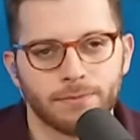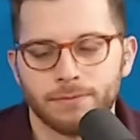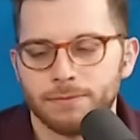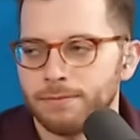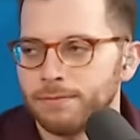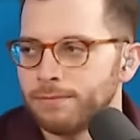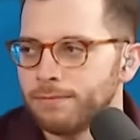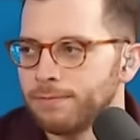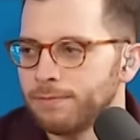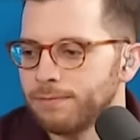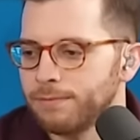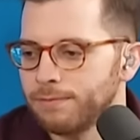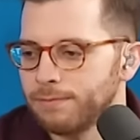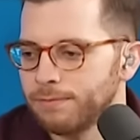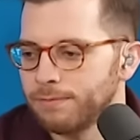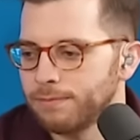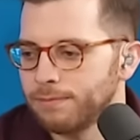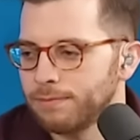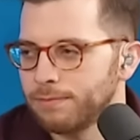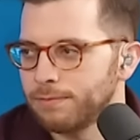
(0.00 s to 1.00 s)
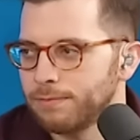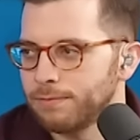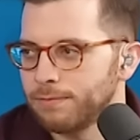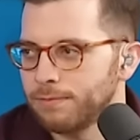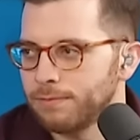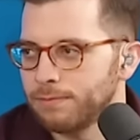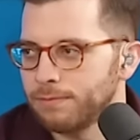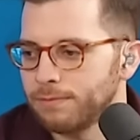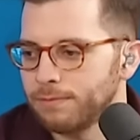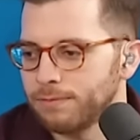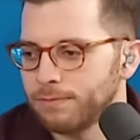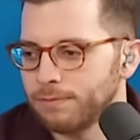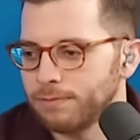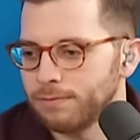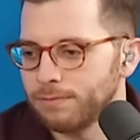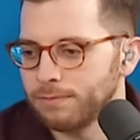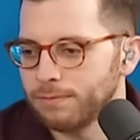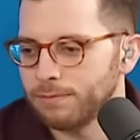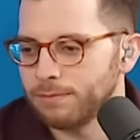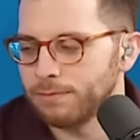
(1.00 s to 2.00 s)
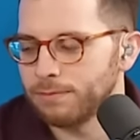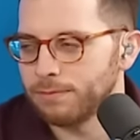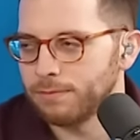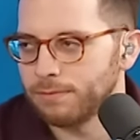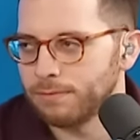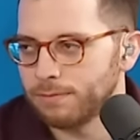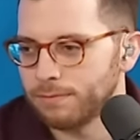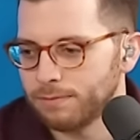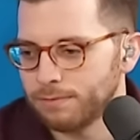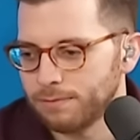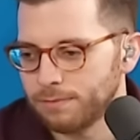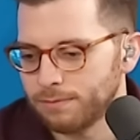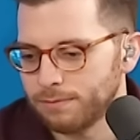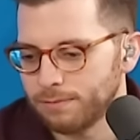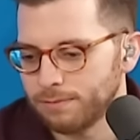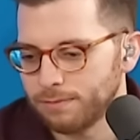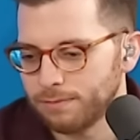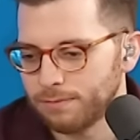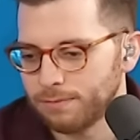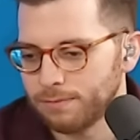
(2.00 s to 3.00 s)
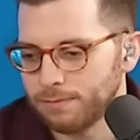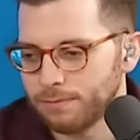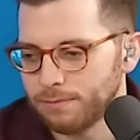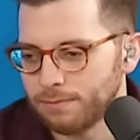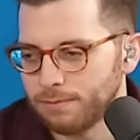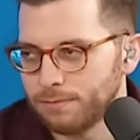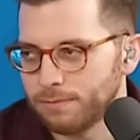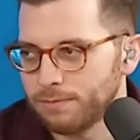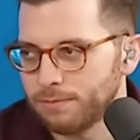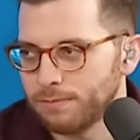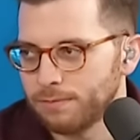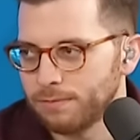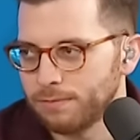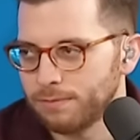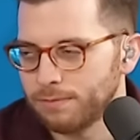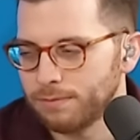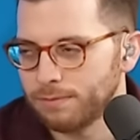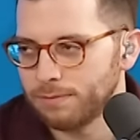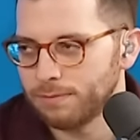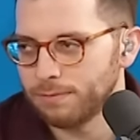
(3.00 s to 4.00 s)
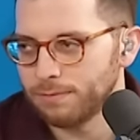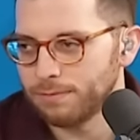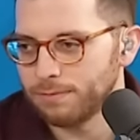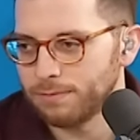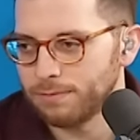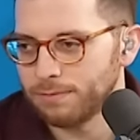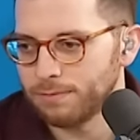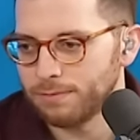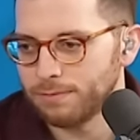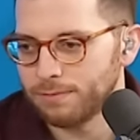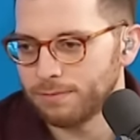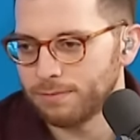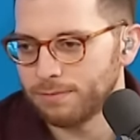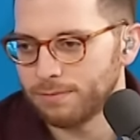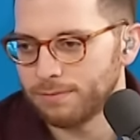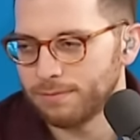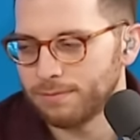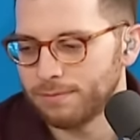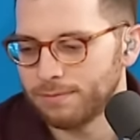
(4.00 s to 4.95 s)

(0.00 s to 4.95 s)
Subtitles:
(not speaking)